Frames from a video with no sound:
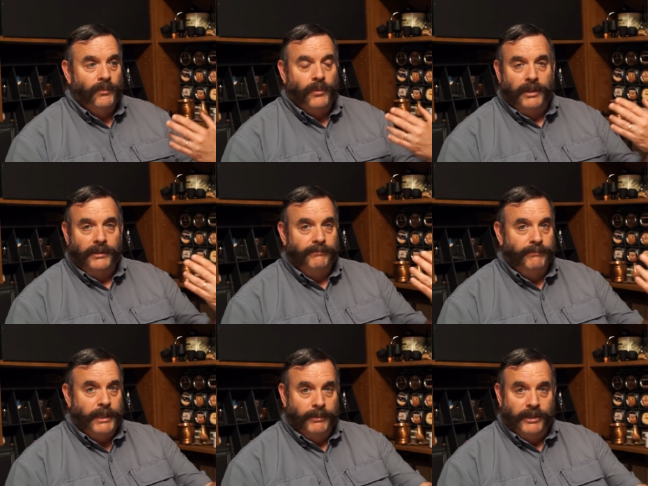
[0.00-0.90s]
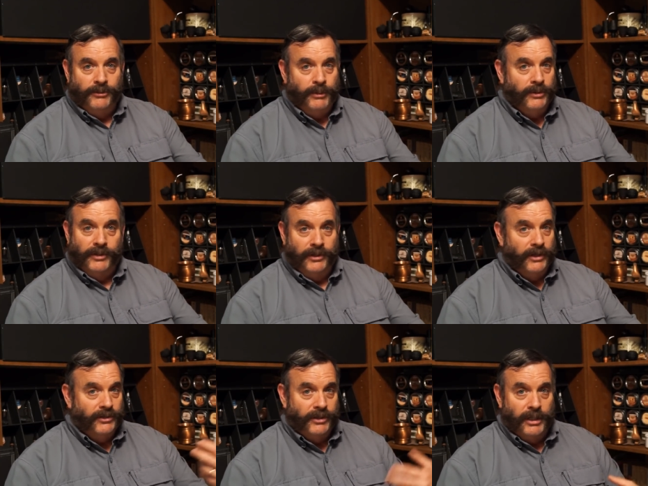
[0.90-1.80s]
what people that smoke
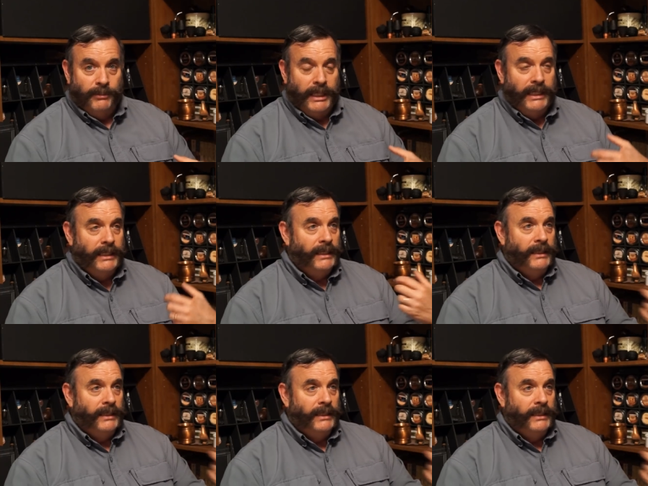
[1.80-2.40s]
cigarettes tell me.